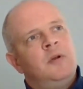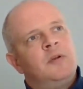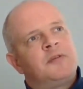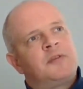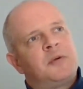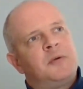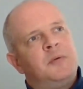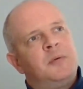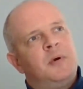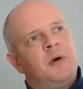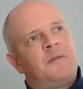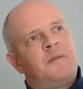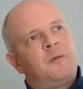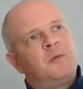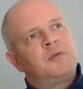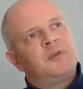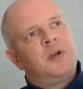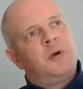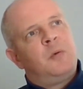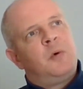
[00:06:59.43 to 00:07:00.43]
So I
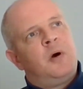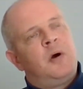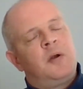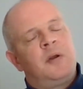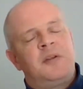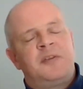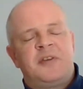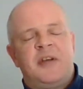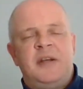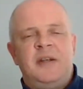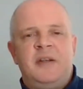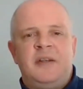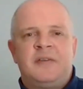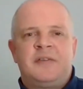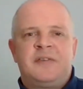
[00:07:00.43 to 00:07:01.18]
thought, you know what, I'm going to take